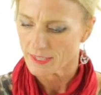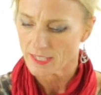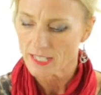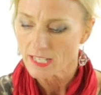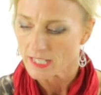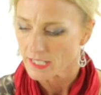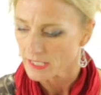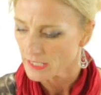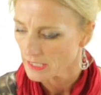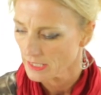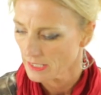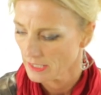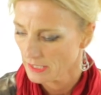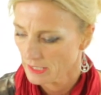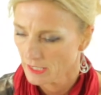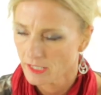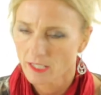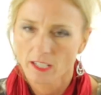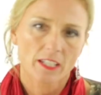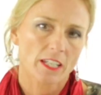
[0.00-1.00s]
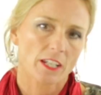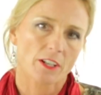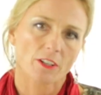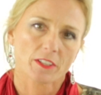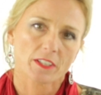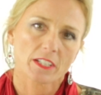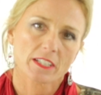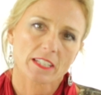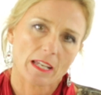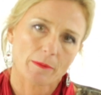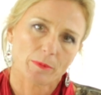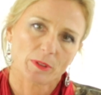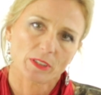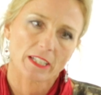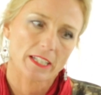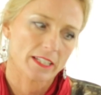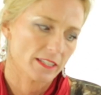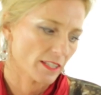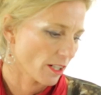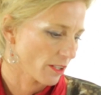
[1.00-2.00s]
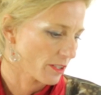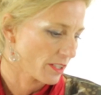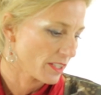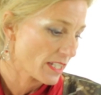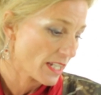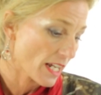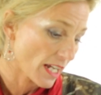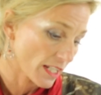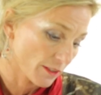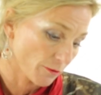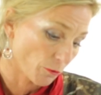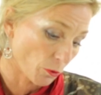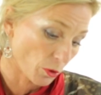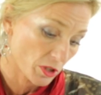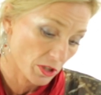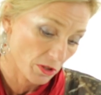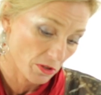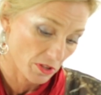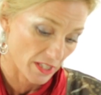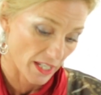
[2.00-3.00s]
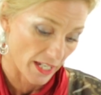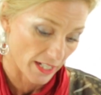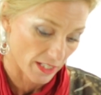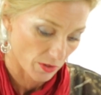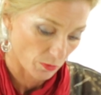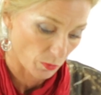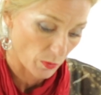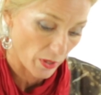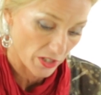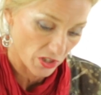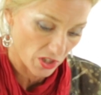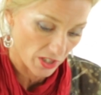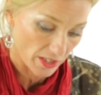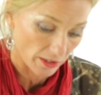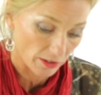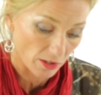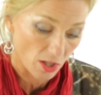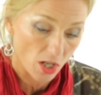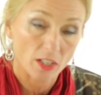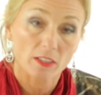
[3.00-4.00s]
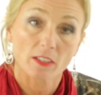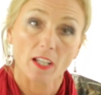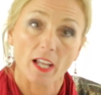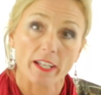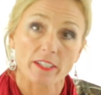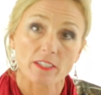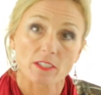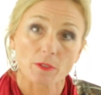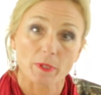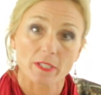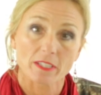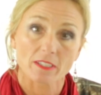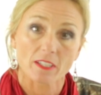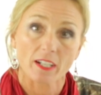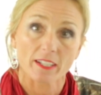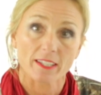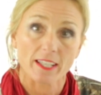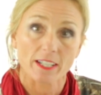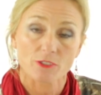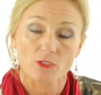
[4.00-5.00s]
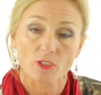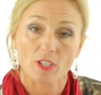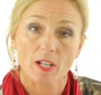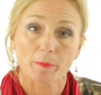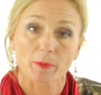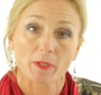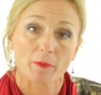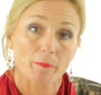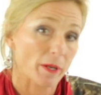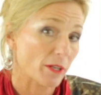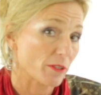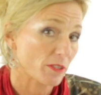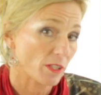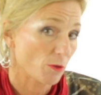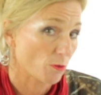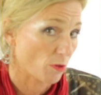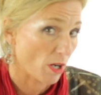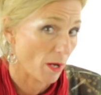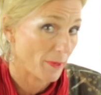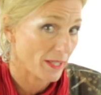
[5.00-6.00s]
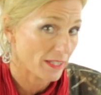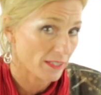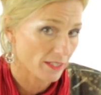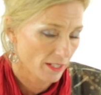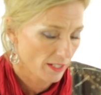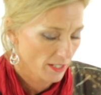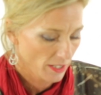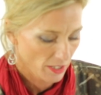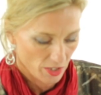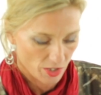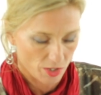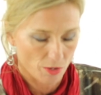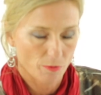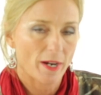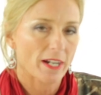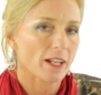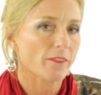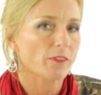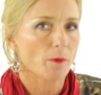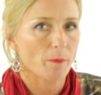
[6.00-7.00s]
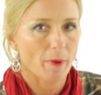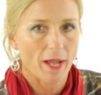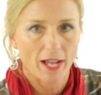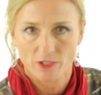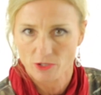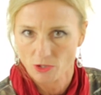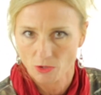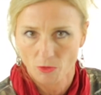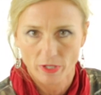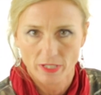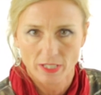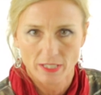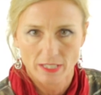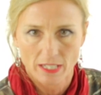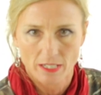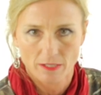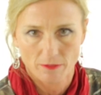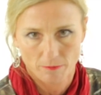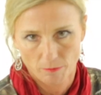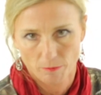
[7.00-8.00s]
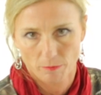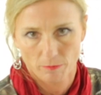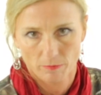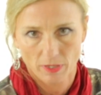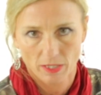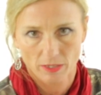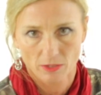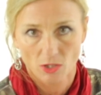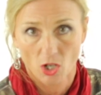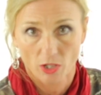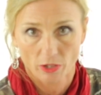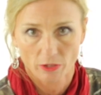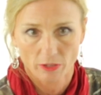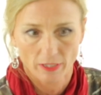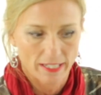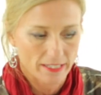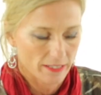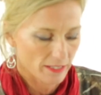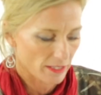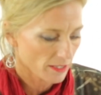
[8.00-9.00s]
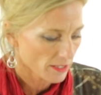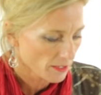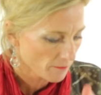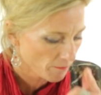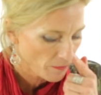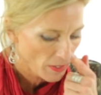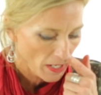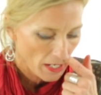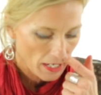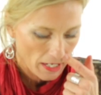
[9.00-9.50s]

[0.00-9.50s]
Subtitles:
This here on the table is our CS 426, which is a long line. So it's got an extra couple of pairs of grommets. So right off the bat, you're going to need longer laces.